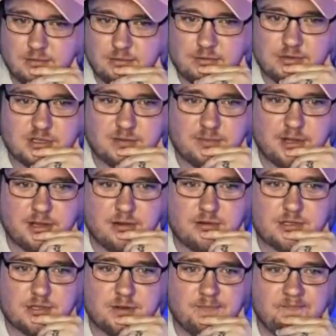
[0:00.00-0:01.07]
There's some of
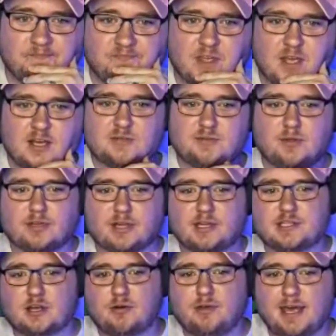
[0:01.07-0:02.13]
those. Some other
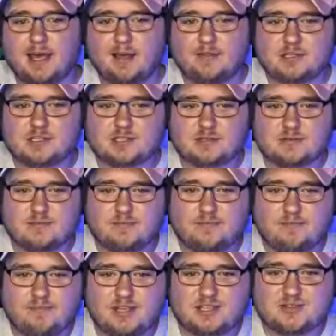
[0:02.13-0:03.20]
things. Oh yeah, this
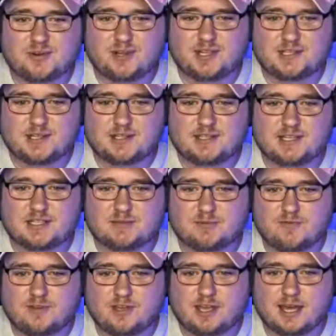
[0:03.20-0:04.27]
Misery is an intense movie.